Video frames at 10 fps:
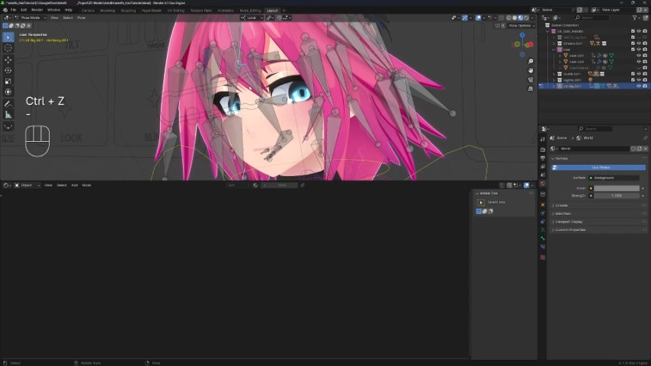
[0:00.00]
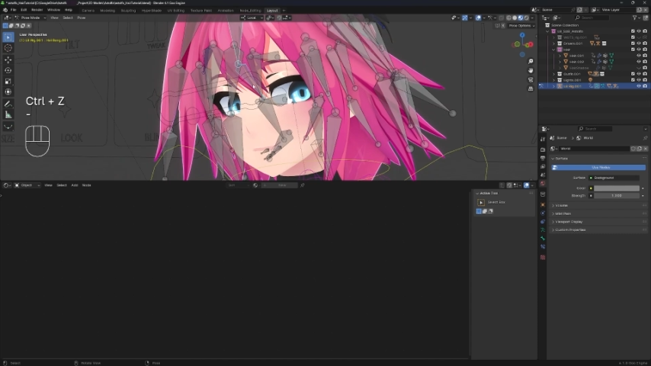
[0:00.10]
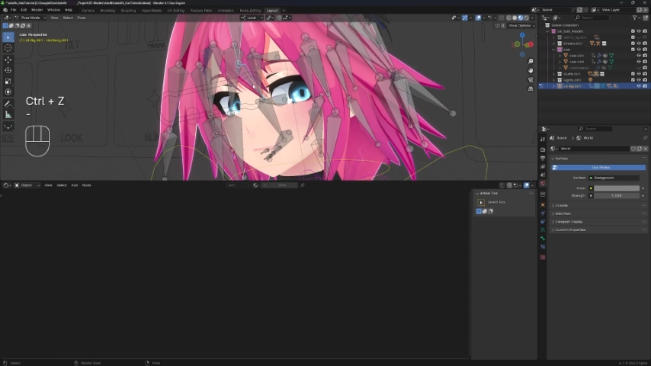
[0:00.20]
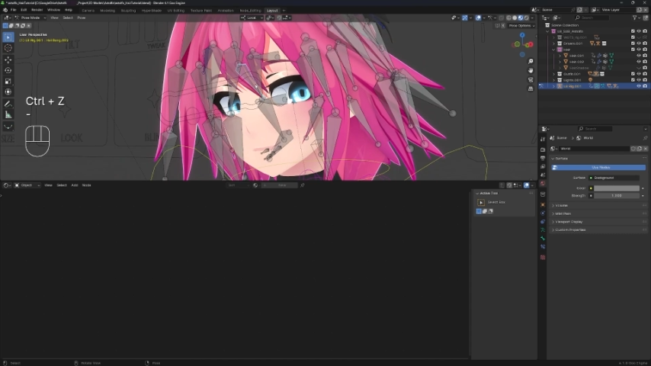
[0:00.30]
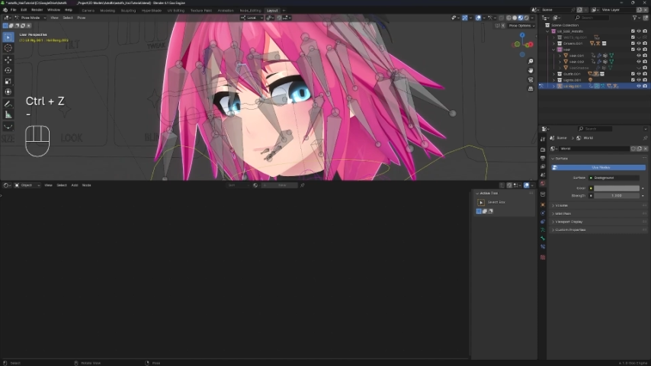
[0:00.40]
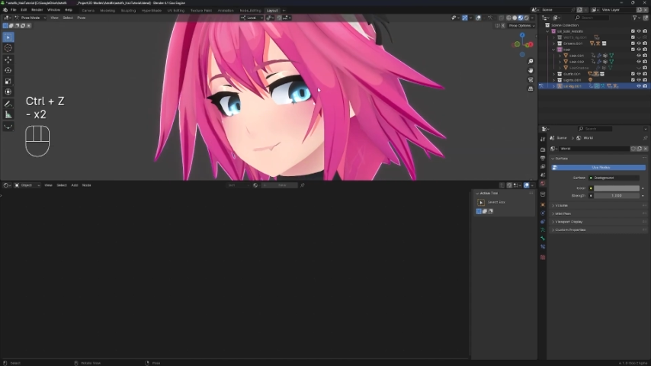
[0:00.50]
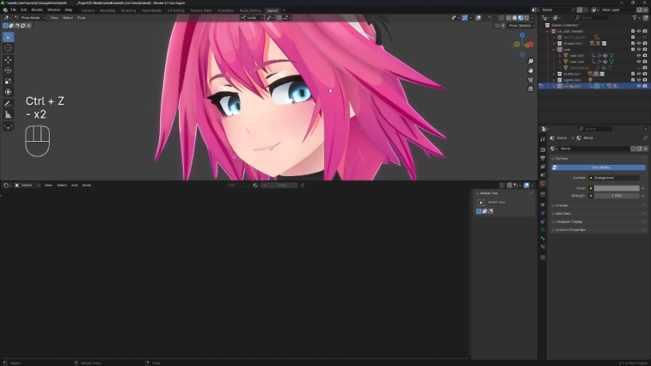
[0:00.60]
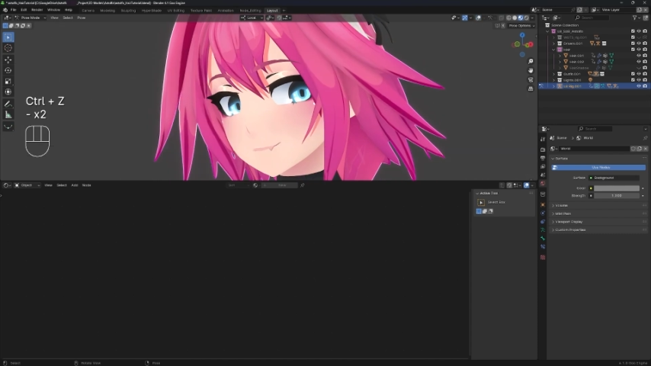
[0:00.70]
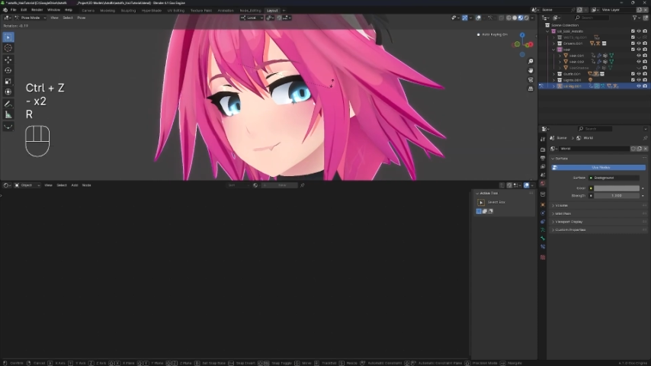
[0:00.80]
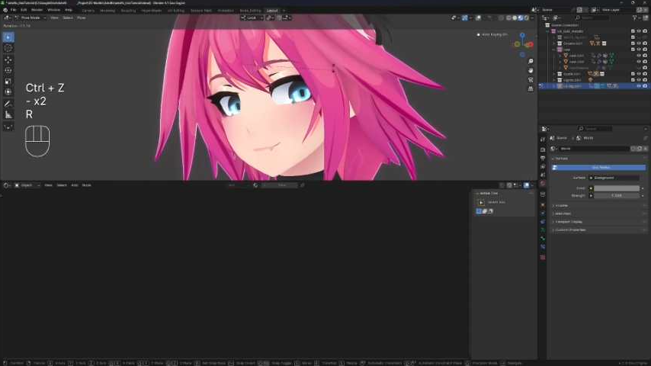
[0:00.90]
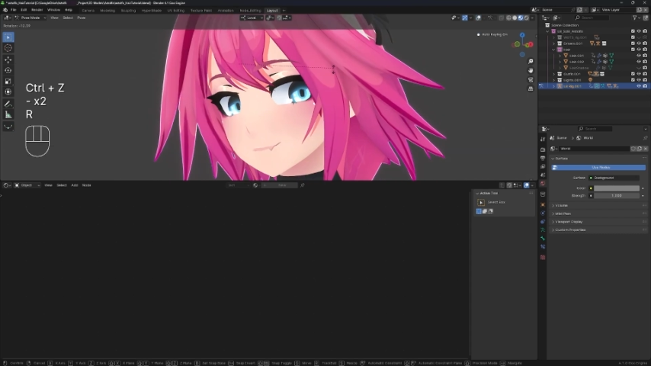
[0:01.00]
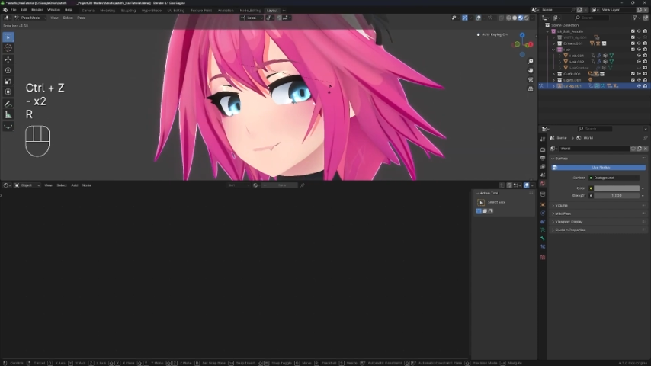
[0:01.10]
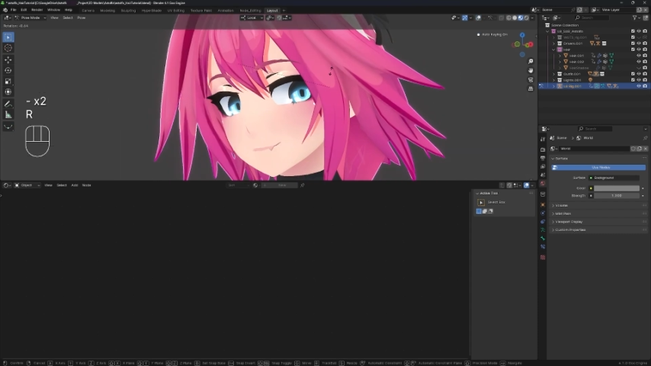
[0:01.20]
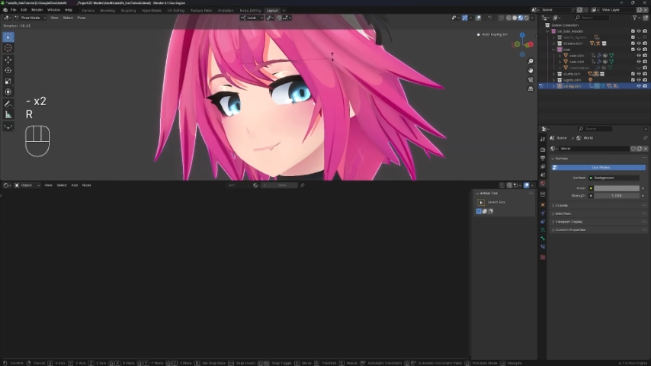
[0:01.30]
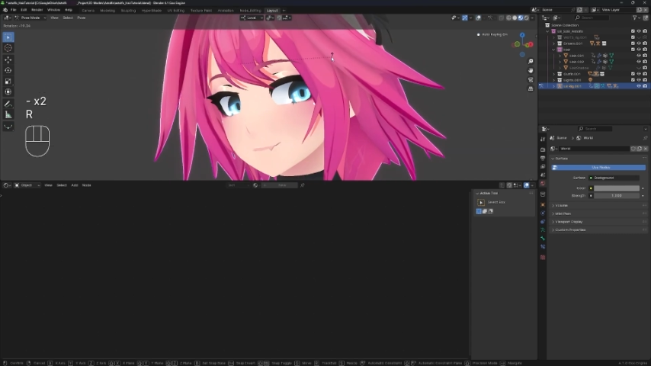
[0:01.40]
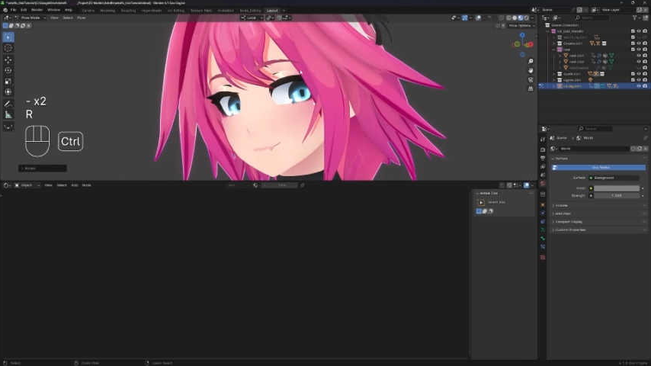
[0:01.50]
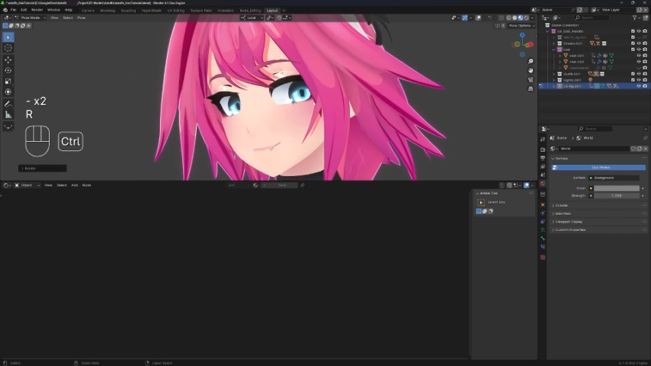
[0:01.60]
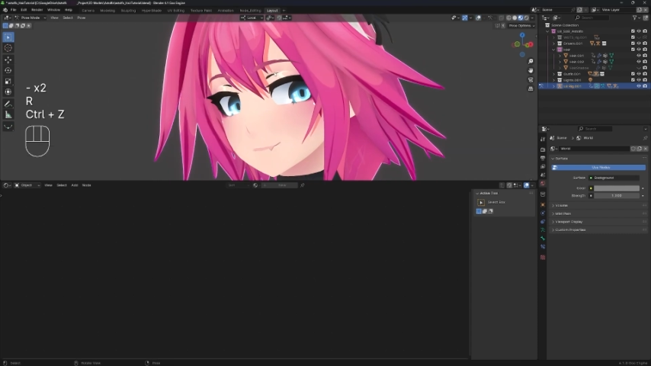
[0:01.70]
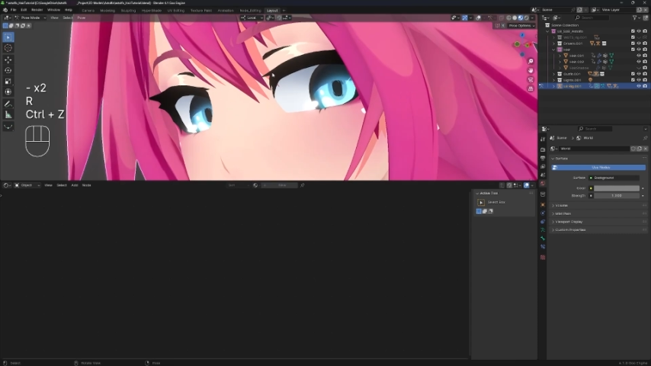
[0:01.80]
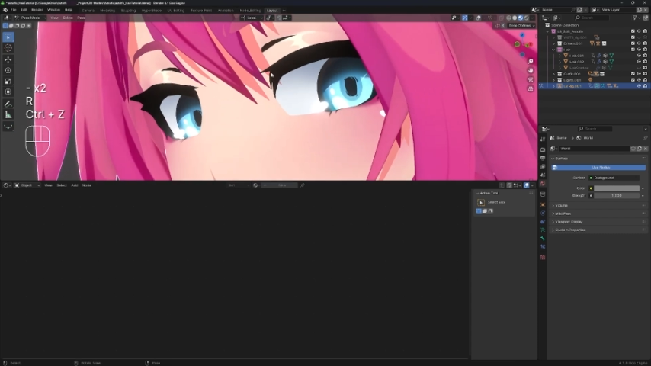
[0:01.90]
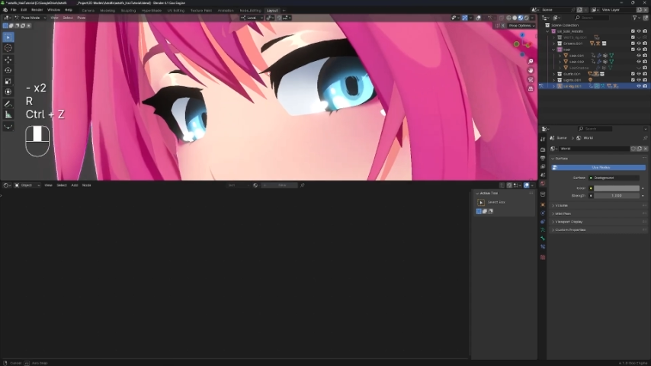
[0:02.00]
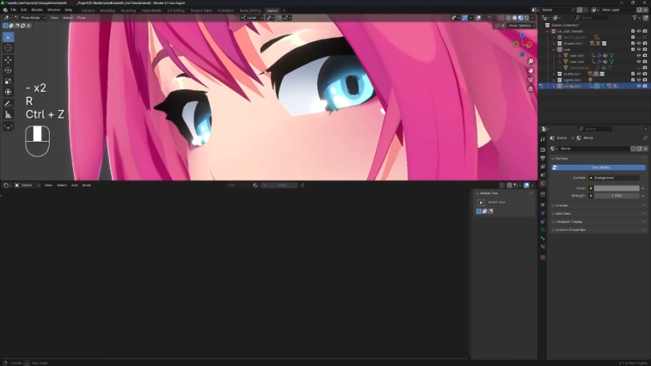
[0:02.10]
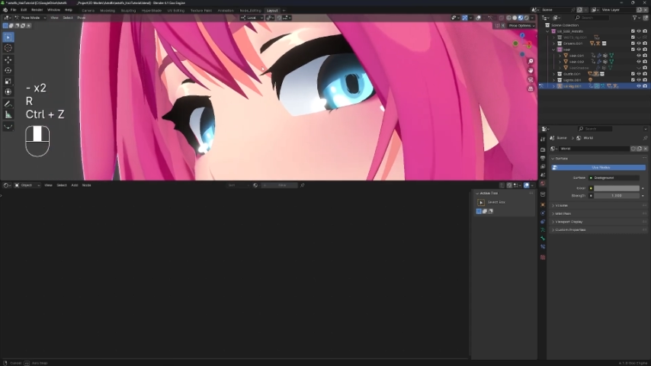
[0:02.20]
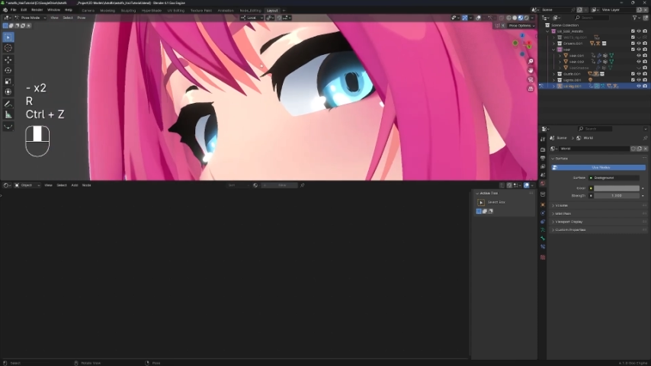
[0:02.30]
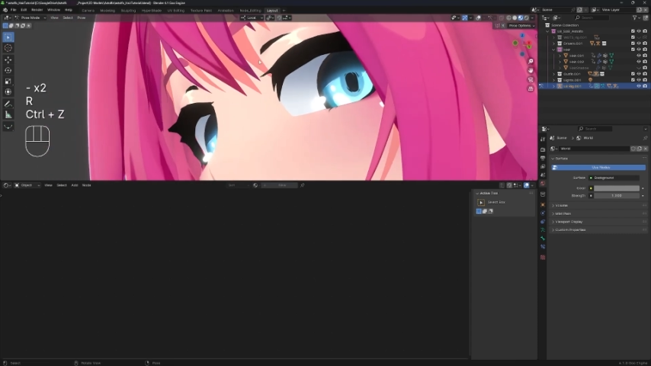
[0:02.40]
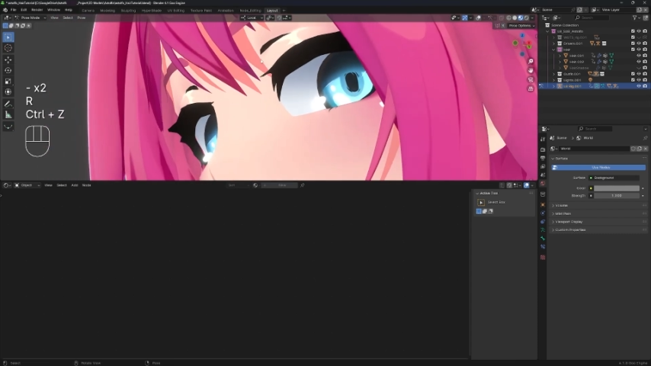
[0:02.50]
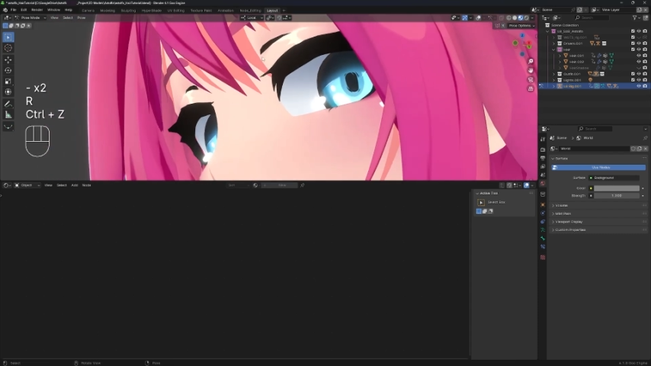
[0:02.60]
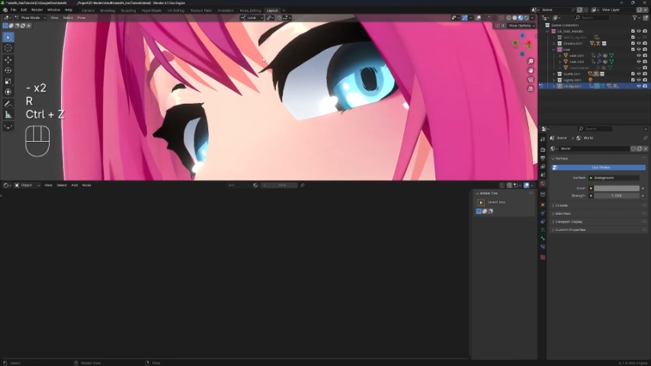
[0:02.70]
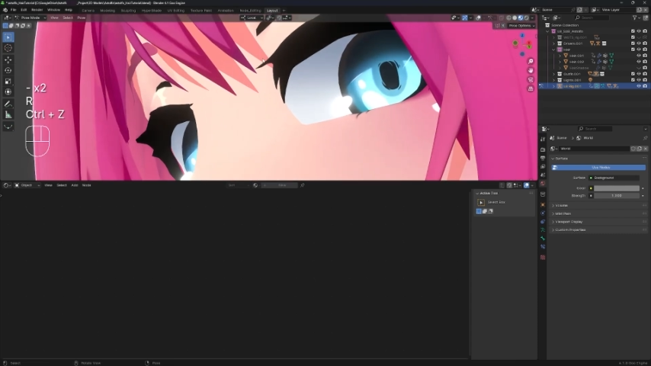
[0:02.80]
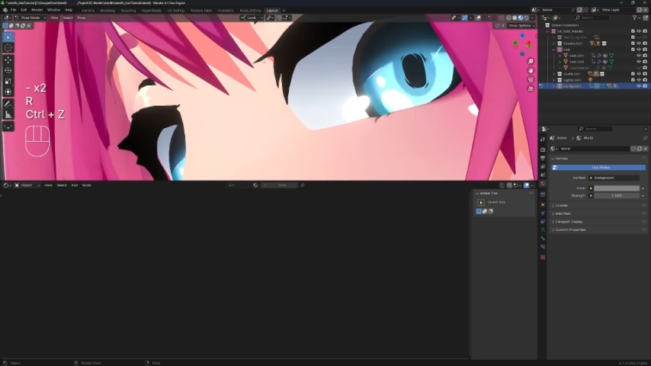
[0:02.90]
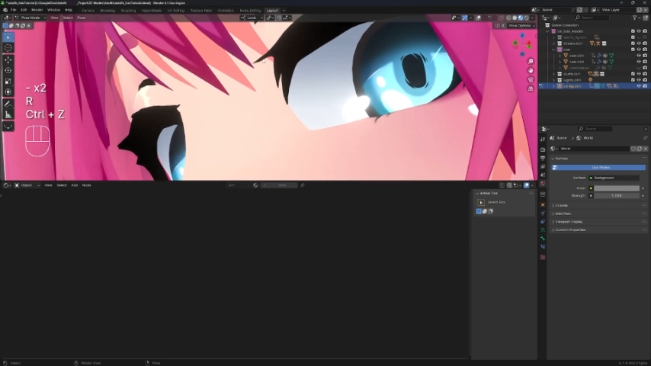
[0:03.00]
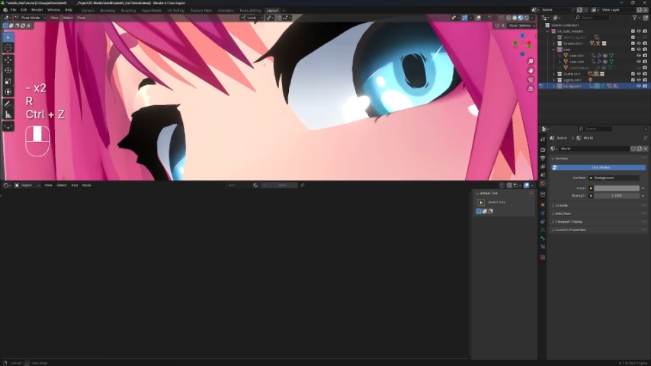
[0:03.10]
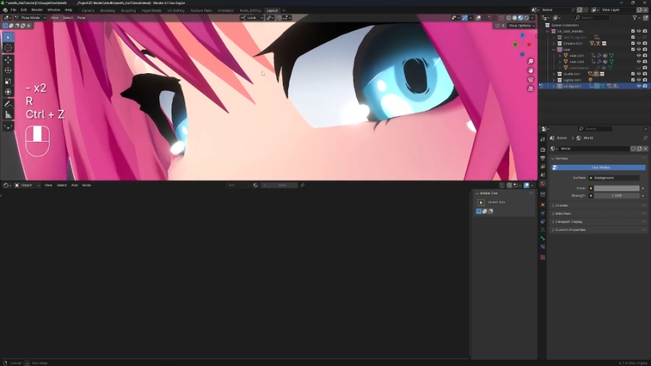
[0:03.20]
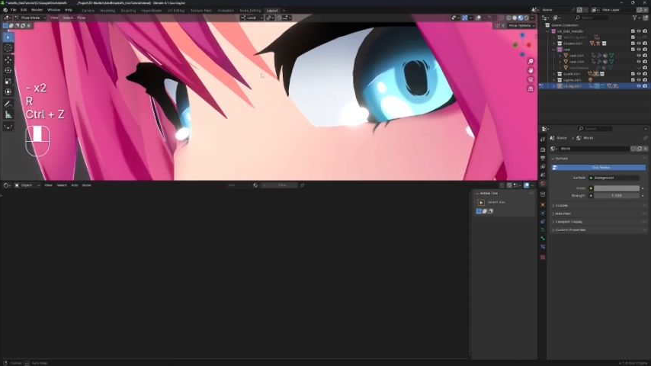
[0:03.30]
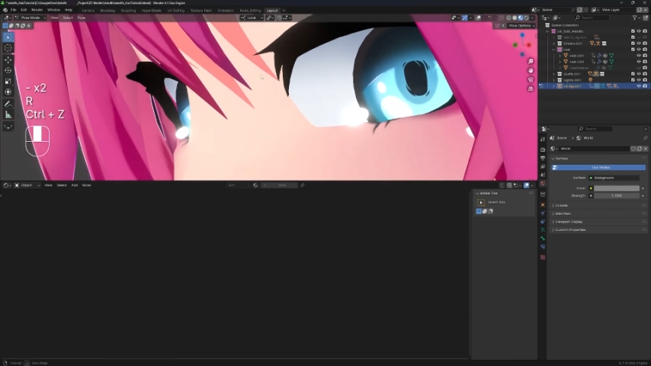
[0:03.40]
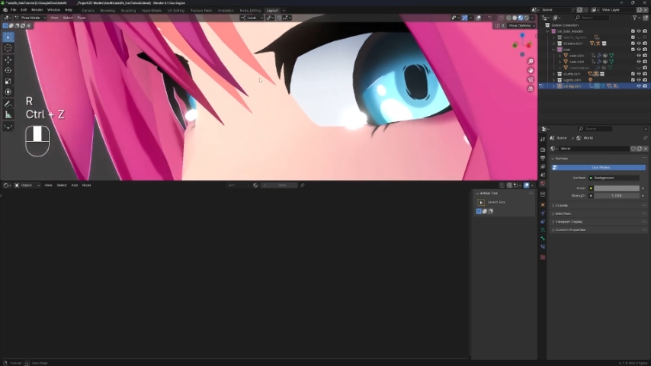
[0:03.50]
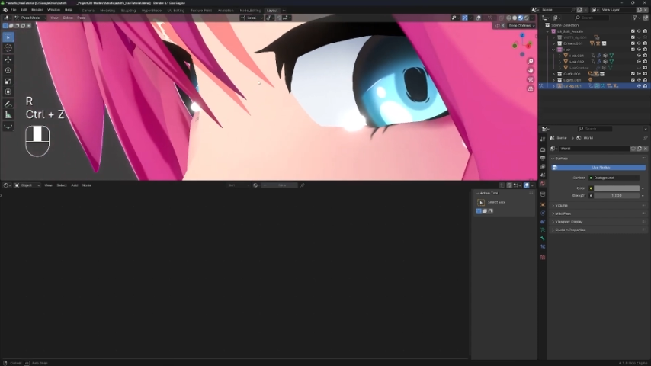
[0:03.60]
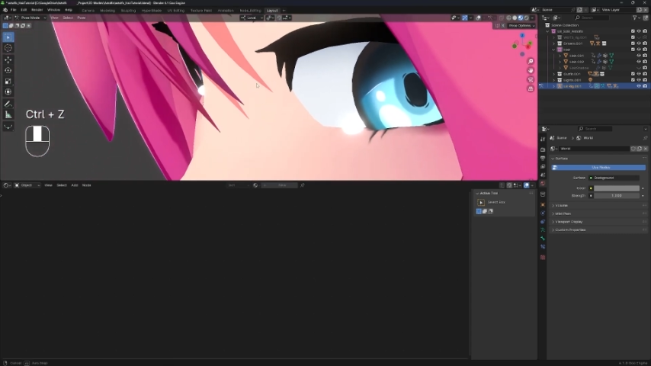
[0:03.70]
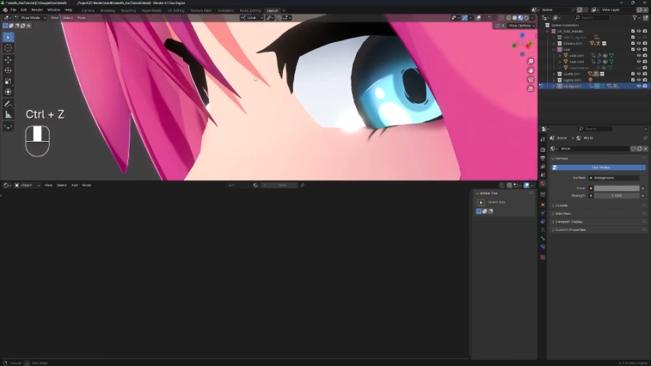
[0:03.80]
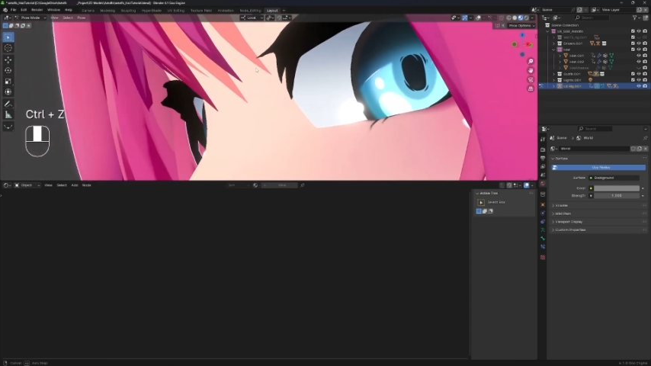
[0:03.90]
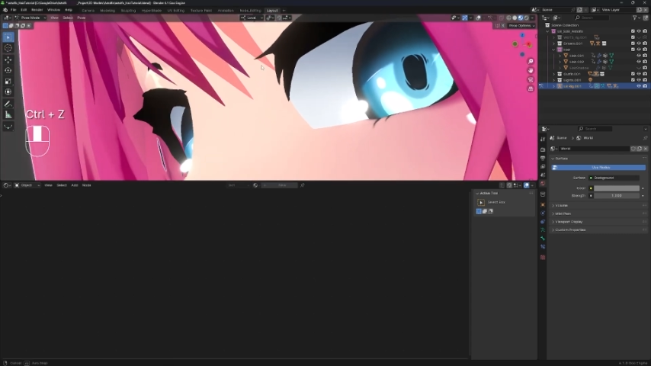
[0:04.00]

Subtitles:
[unreadable: no face in view]